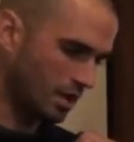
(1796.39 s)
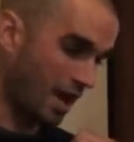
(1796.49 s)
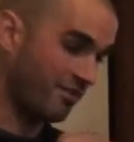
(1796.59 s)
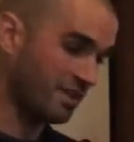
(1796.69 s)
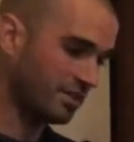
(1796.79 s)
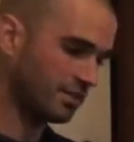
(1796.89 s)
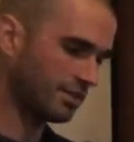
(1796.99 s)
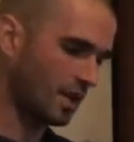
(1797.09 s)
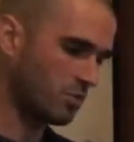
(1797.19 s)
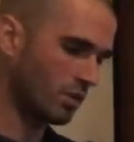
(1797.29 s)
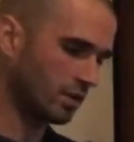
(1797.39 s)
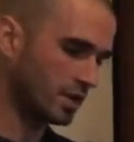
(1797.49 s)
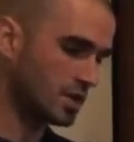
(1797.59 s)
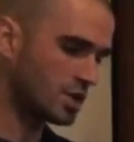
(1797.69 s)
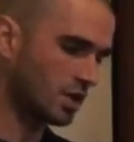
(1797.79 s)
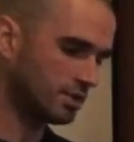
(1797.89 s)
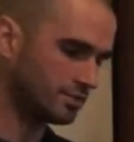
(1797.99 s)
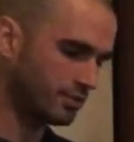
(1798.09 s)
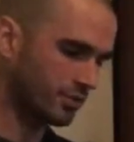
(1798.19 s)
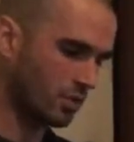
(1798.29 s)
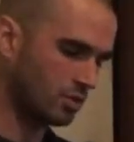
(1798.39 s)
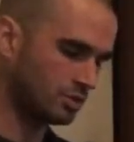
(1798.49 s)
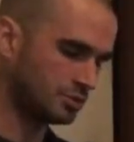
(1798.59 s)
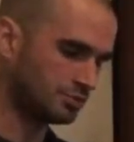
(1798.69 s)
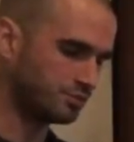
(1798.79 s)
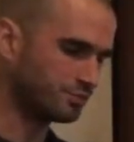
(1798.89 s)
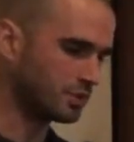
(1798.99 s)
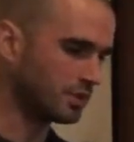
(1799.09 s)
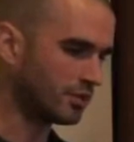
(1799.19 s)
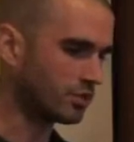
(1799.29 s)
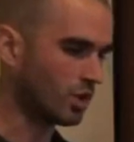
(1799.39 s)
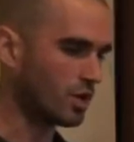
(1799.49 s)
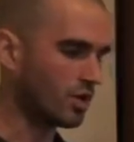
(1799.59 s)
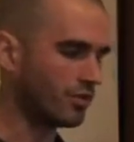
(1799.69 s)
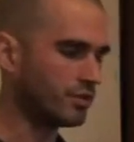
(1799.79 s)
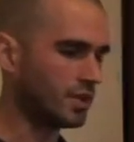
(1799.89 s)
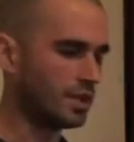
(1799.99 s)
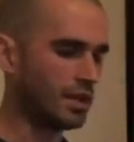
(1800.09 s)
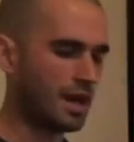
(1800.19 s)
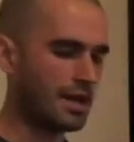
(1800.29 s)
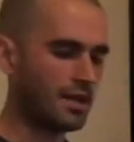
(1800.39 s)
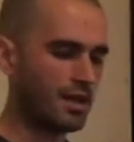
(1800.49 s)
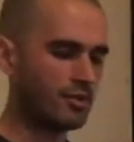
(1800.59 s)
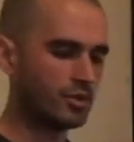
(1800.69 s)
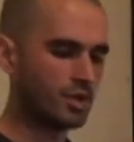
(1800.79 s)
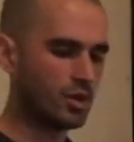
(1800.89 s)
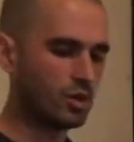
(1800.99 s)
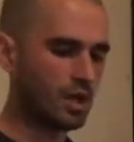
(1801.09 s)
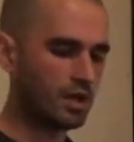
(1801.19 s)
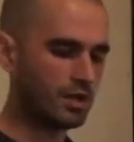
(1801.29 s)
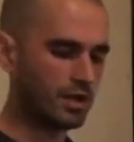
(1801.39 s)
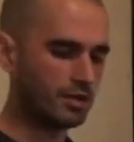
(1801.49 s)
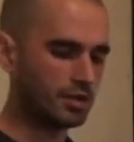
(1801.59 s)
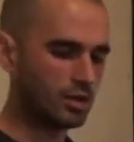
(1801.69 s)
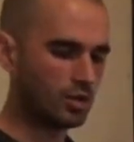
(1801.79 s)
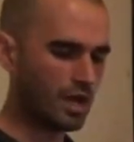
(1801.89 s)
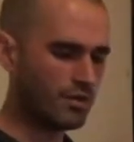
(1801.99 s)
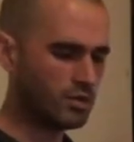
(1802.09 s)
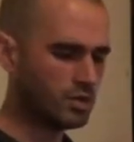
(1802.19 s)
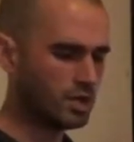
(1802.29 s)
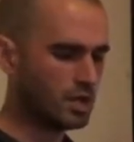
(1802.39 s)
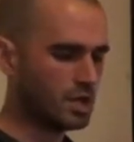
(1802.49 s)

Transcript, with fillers: I think it's the same one, Guishan from the story of the high level and the whole and the low level.